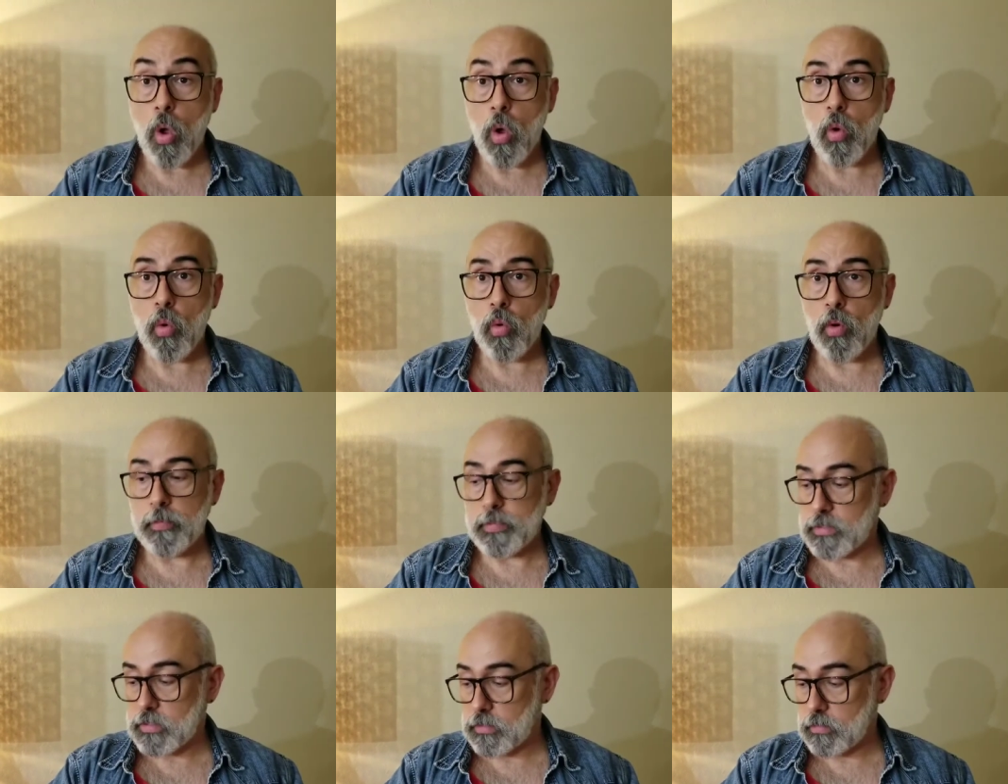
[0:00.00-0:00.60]

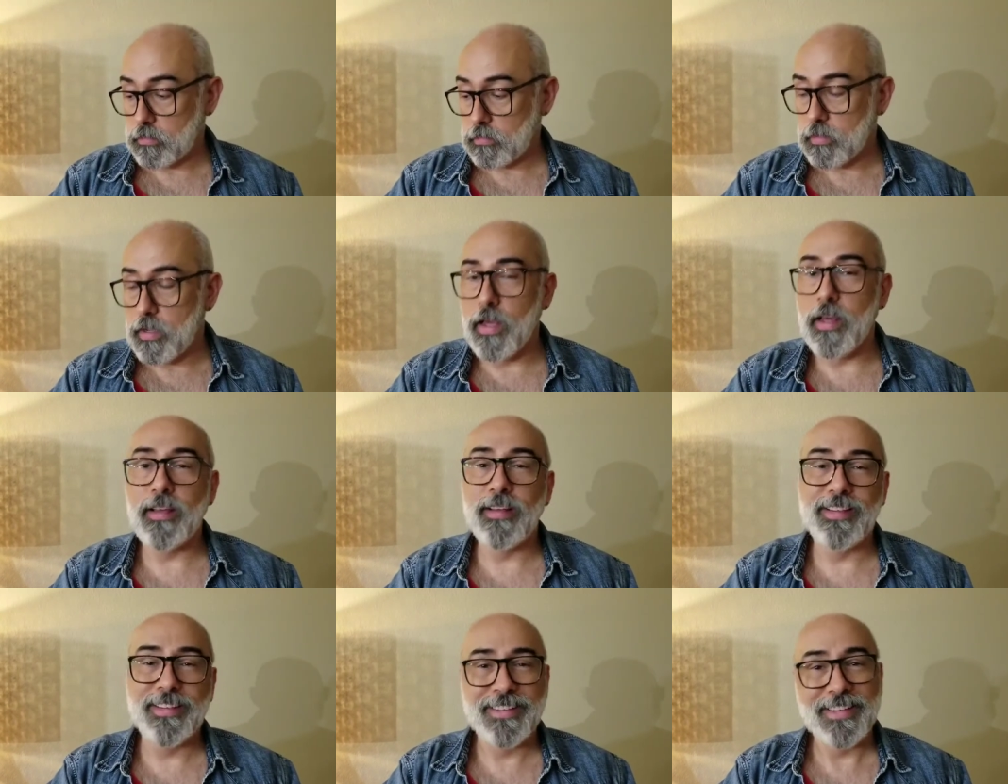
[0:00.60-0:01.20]
Whoops,
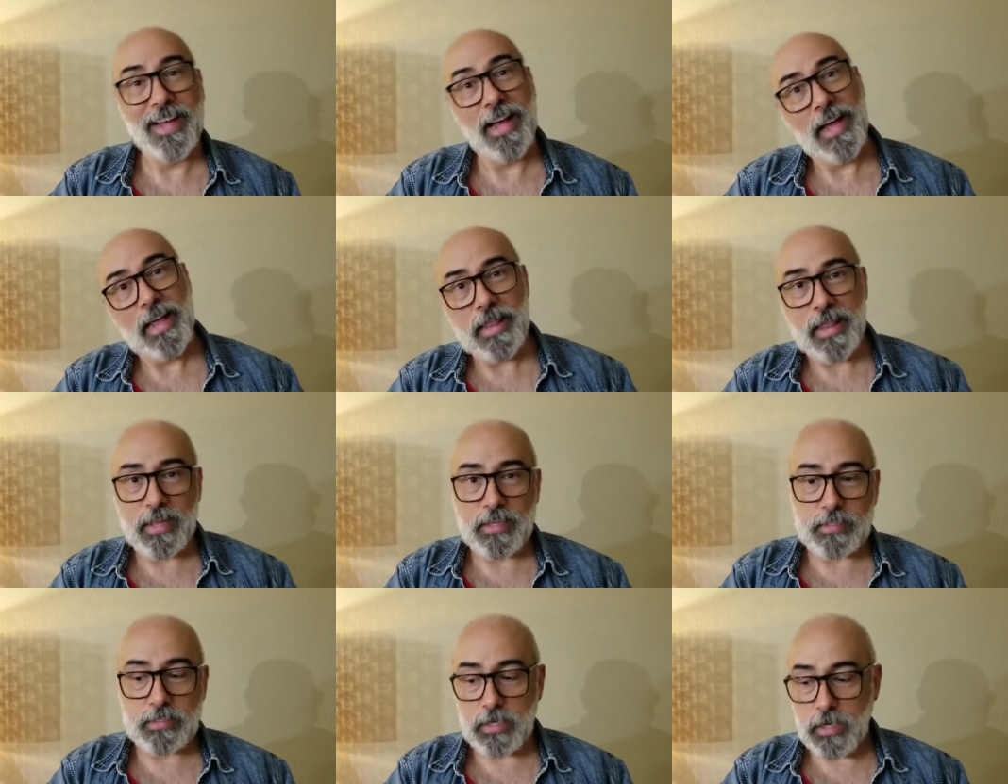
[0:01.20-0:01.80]

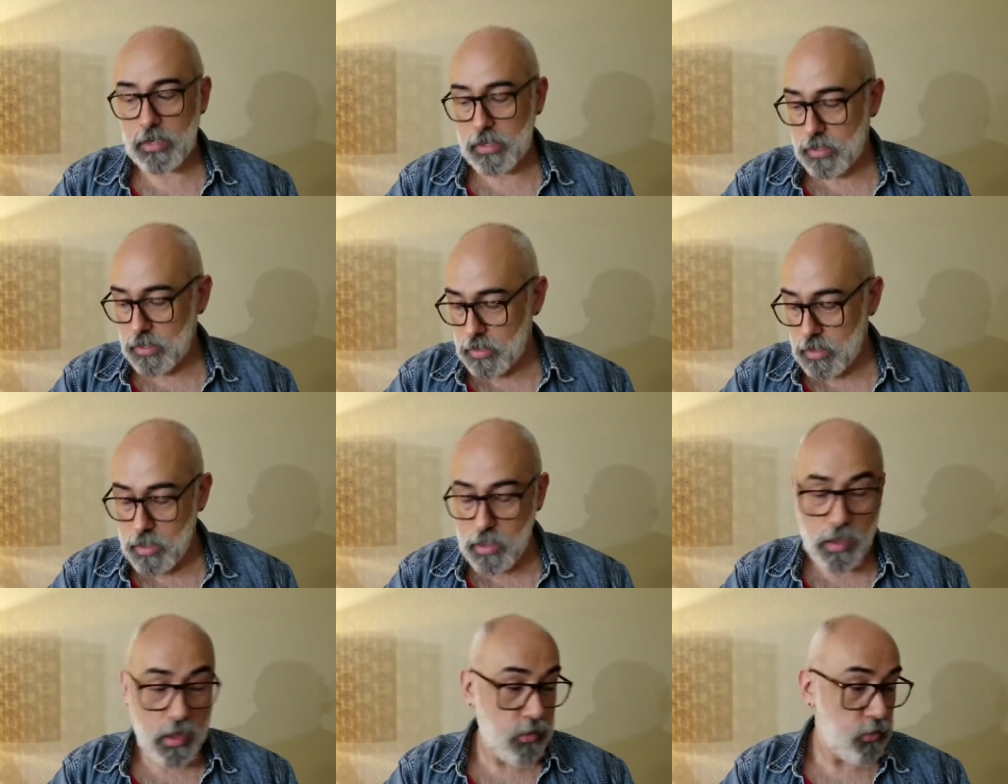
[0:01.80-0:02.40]
that's a
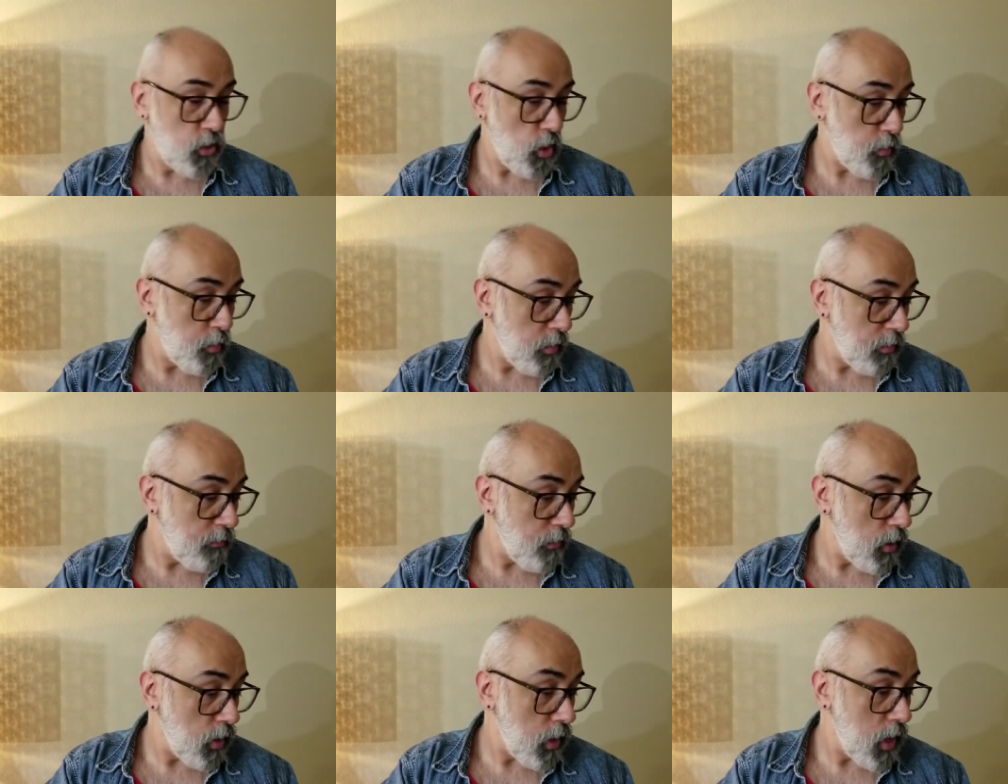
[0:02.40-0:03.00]
notebook
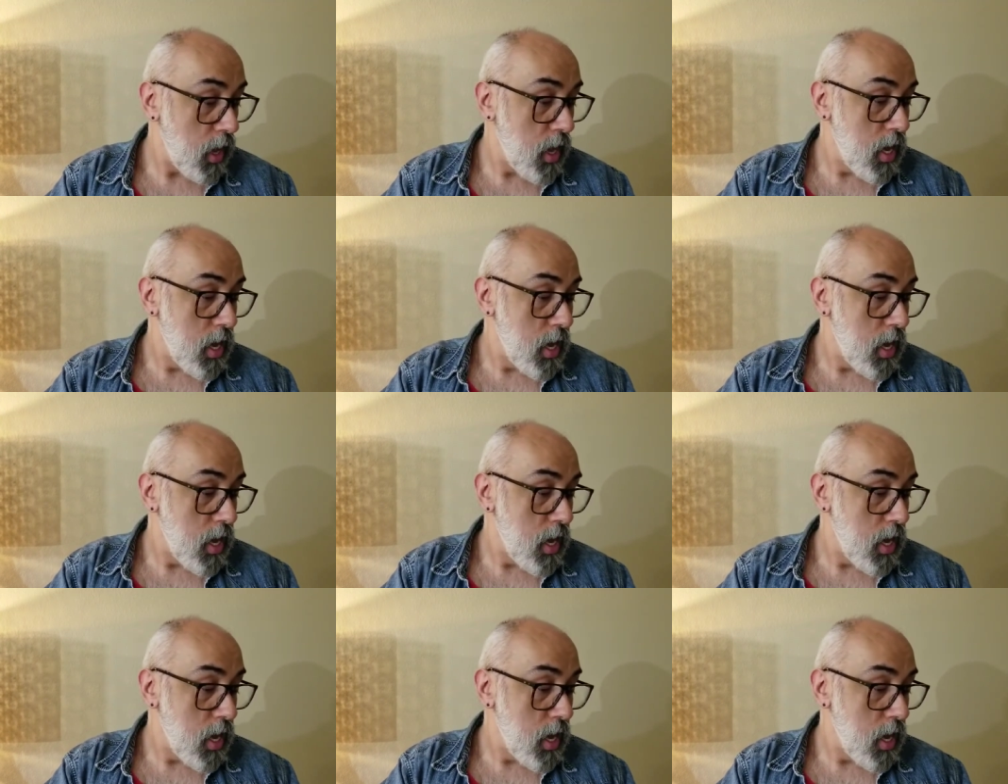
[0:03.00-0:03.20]
falling.